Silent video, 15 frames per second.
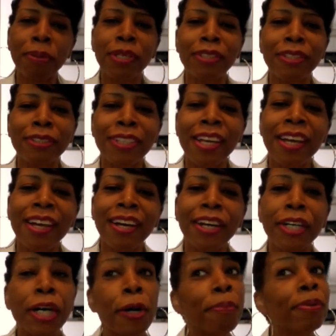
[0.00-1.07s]
couple of,
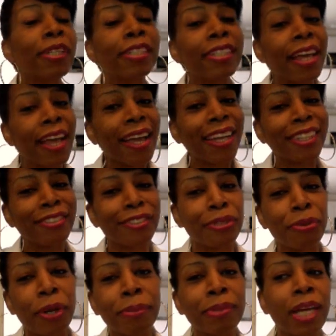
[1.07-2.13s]
a couple of
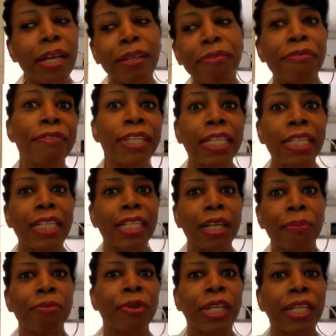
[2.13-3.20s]
days, so I'm like
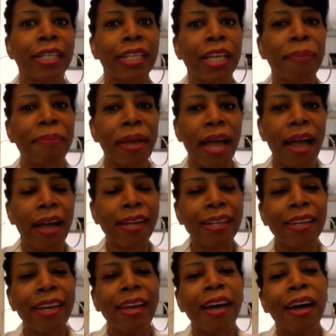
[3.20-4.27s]
fiending. I'm ready to get
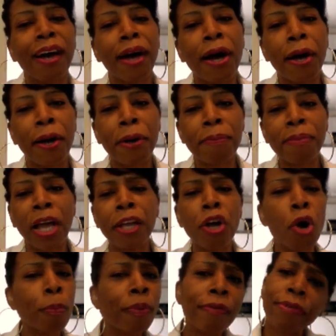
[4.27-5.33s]
back. Um,
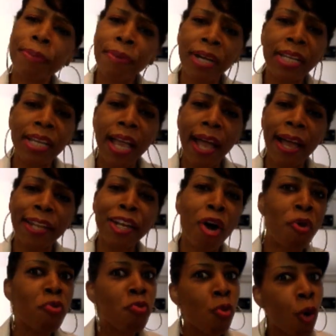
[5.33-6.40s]
I hope everybody
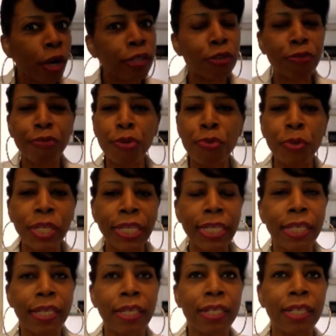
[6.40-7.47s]
had a wonderful
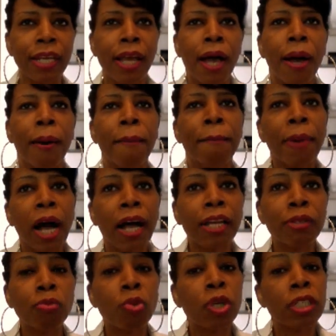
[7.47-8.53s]
weekend.
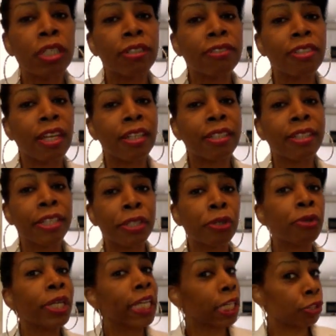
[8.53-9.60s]
Mine was a
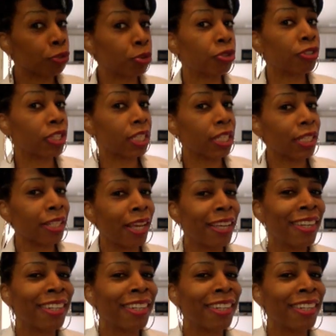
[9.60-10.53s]
little interesting.